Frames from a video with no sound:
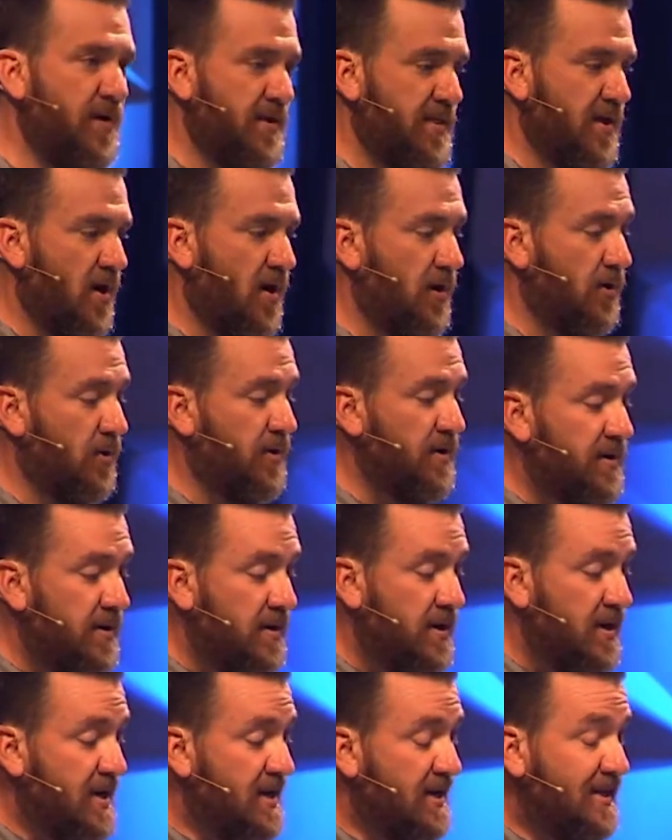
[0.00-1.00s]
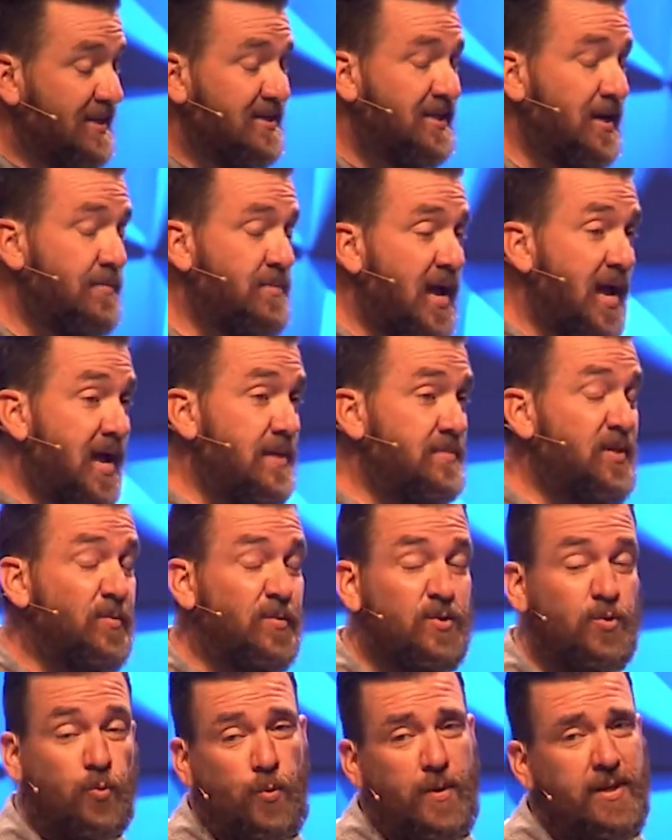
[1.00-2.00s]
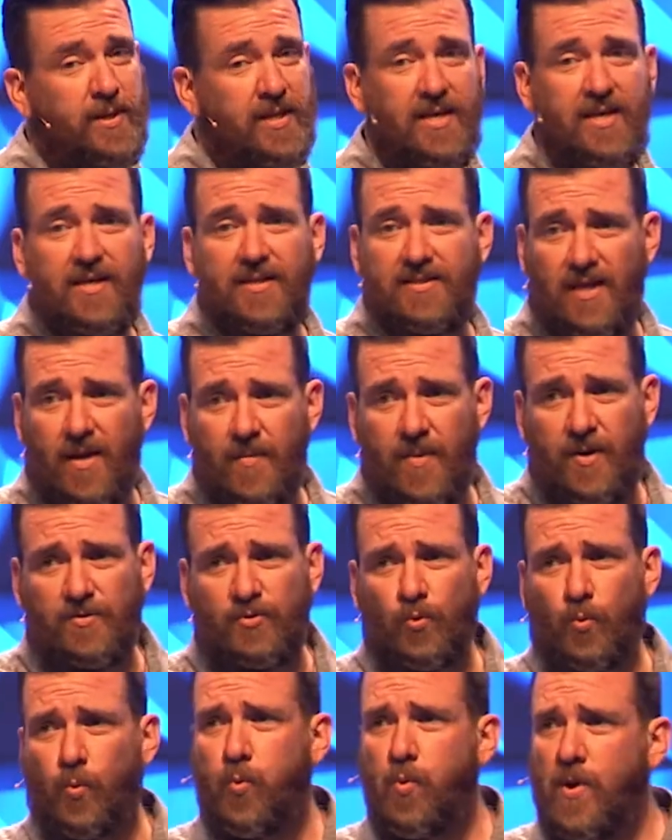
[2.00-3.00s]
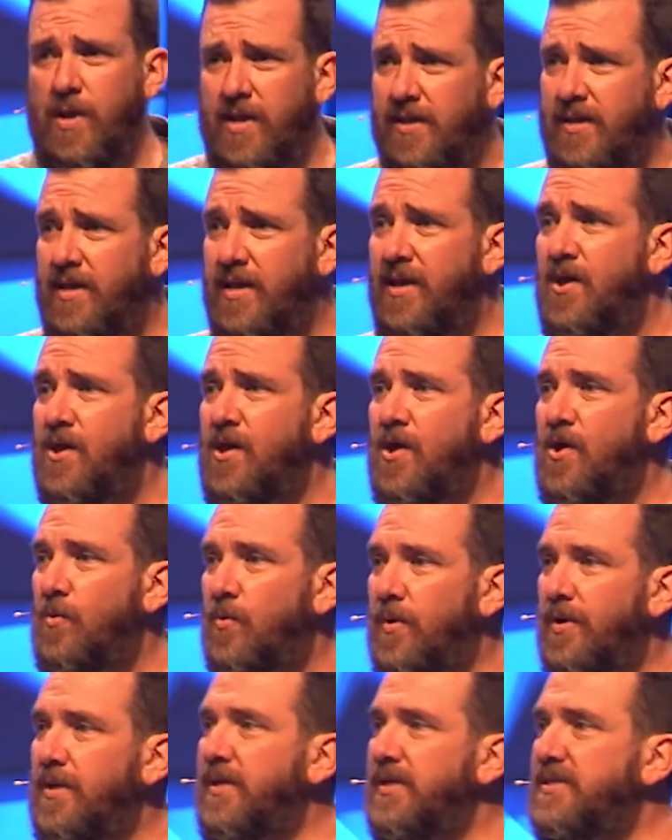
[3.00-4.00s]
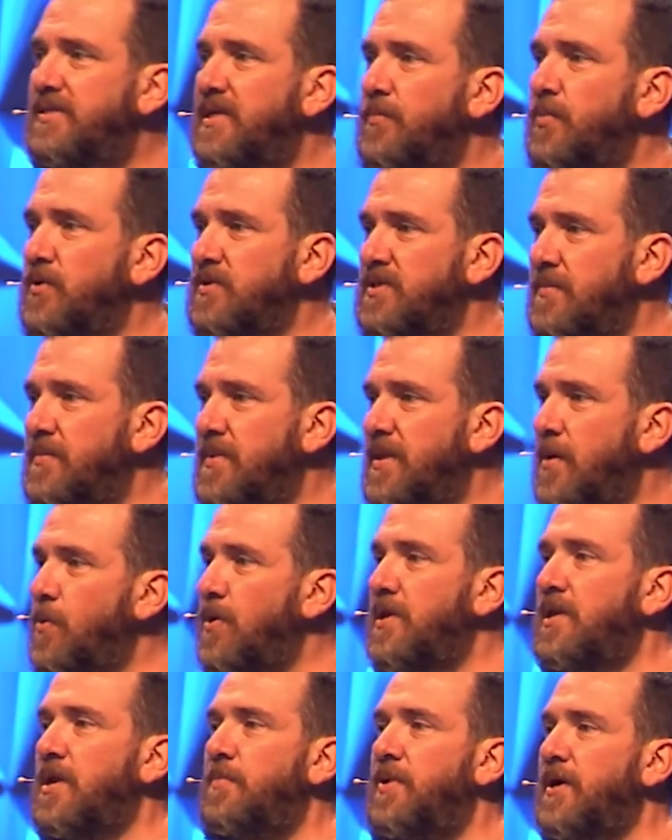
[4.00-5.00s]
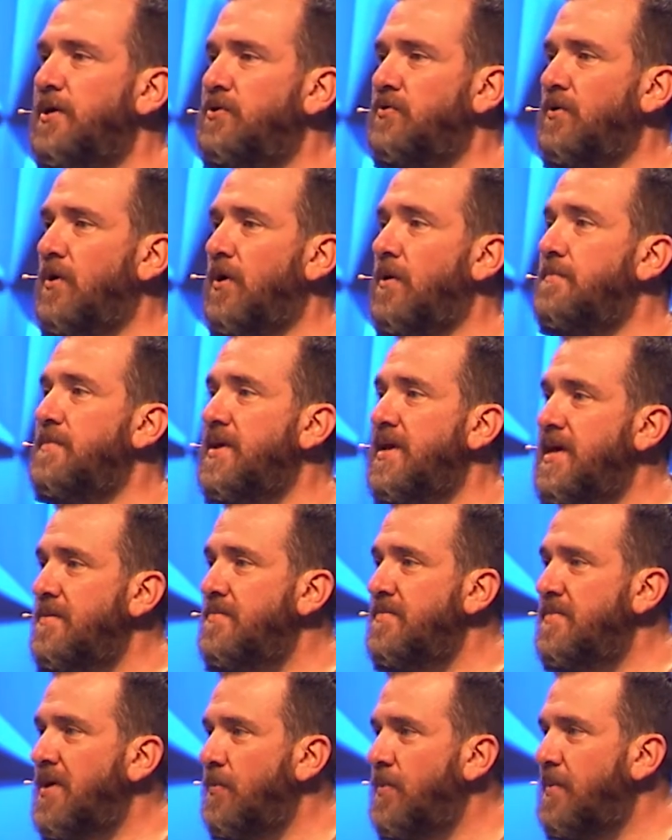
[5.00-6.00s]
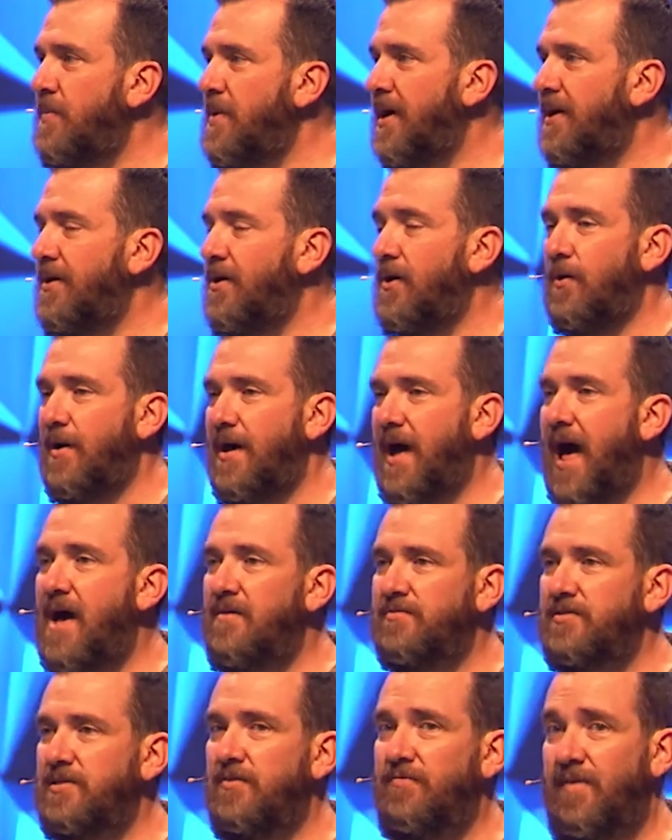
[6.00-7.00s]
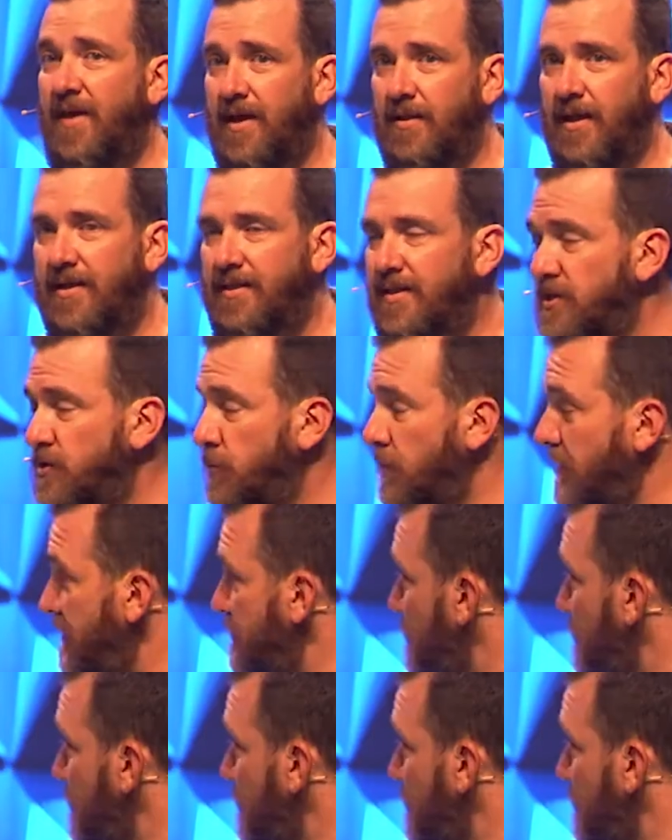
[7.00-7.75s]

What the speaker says: to the article. And sometimes it was really easy. I mean, it was really, really simple. They would get a picture or a meme, and we'd be like, oh, obviously fake, like this one. Let's